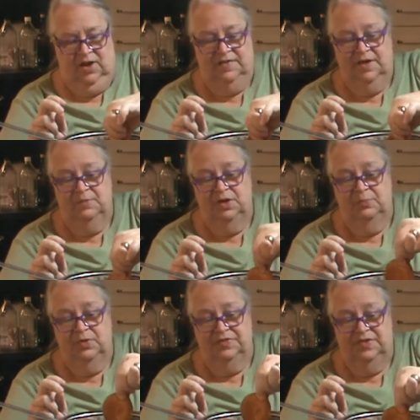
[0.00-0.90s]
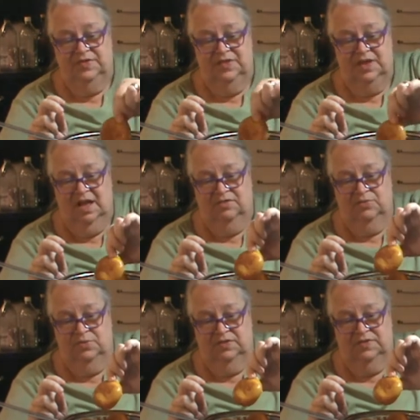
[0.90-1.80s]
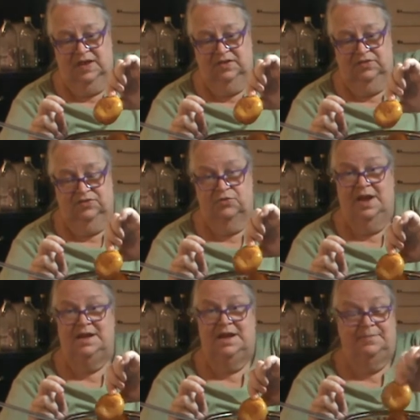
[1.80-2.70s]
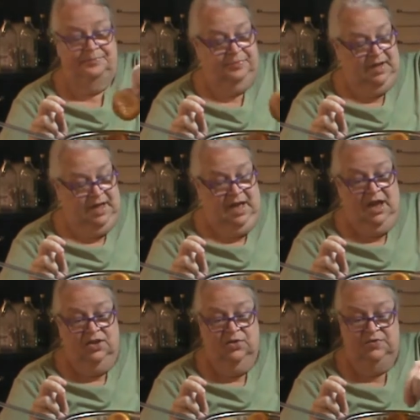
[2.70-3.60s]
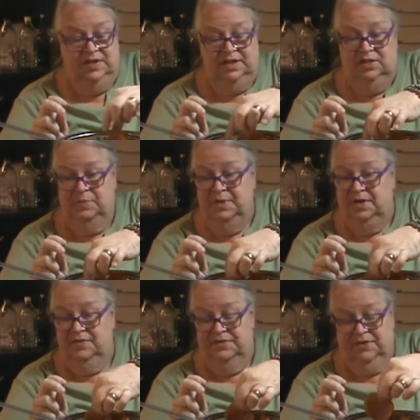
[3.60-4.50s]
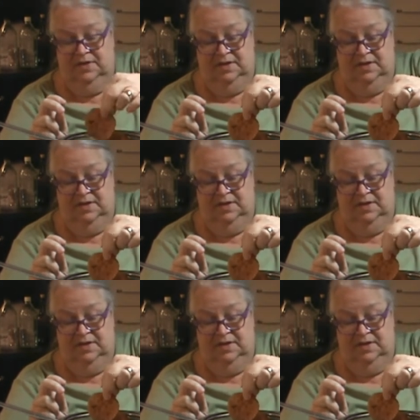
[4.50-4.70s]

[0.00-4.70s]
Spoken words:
And then I'm going to put this again through a second straining using a little bit of